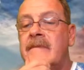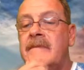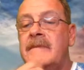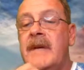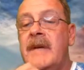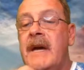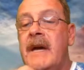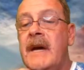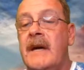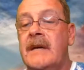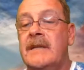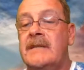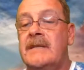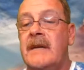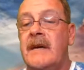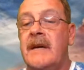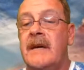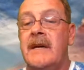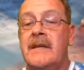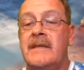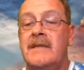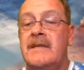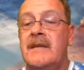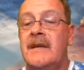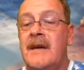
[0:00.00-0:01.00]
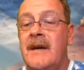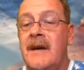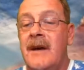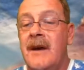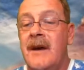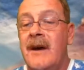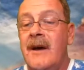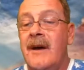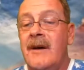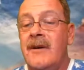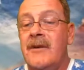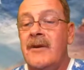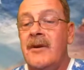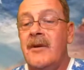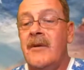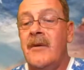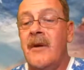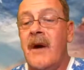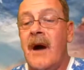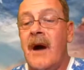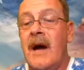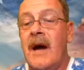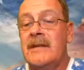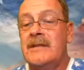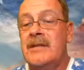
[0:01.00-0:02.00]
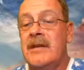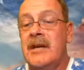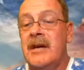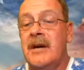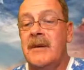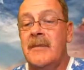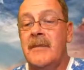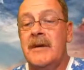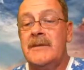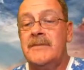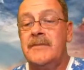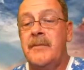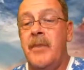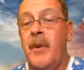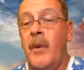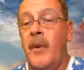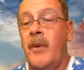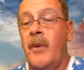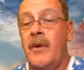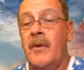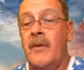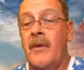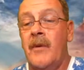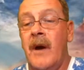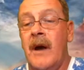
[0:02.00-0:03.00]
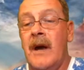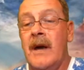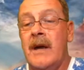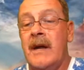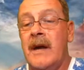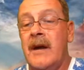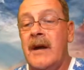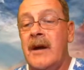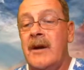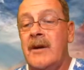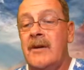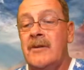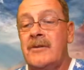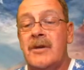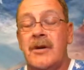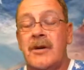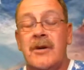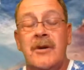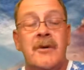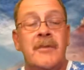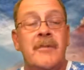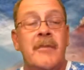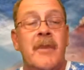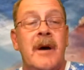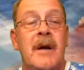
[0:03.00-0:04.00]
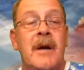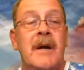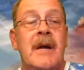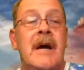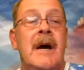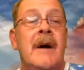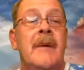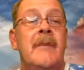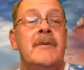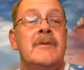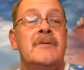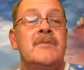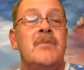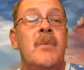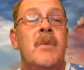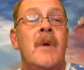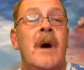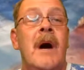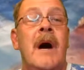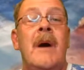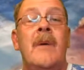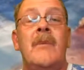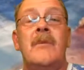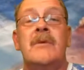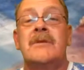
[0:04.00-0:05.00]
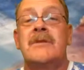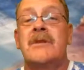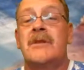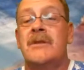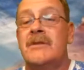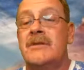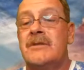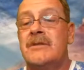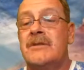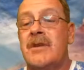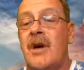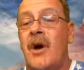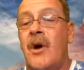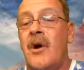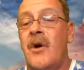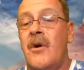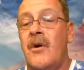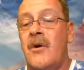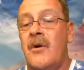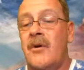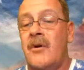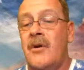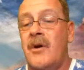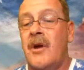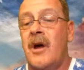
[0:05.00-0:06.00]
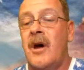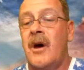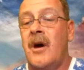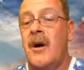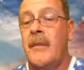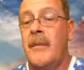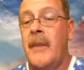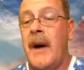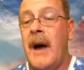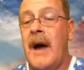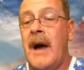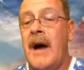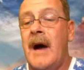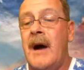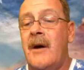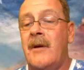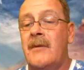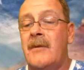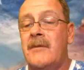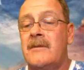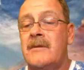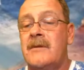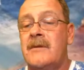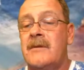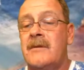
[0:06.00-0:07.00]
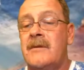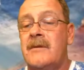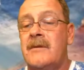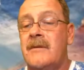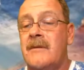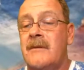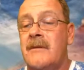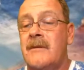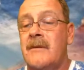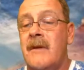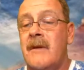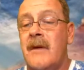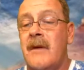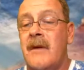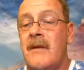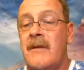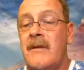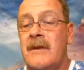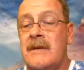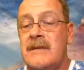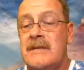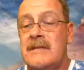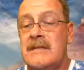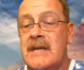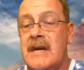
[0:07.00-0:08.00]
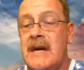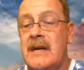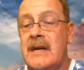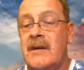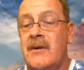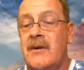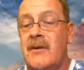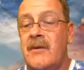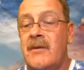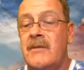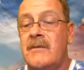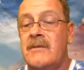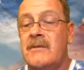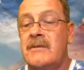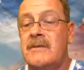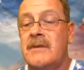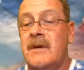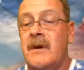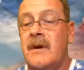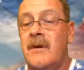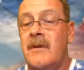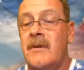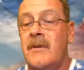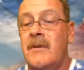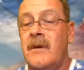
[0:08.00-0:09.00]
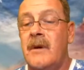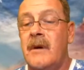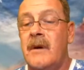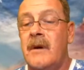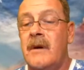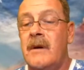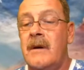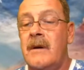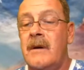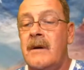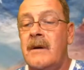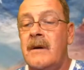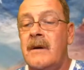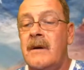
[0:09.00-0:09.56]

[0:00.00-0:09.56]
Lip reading: Yes, you're right, Jim. It's pouring rain here too, buddy. I was concerned about the signal. So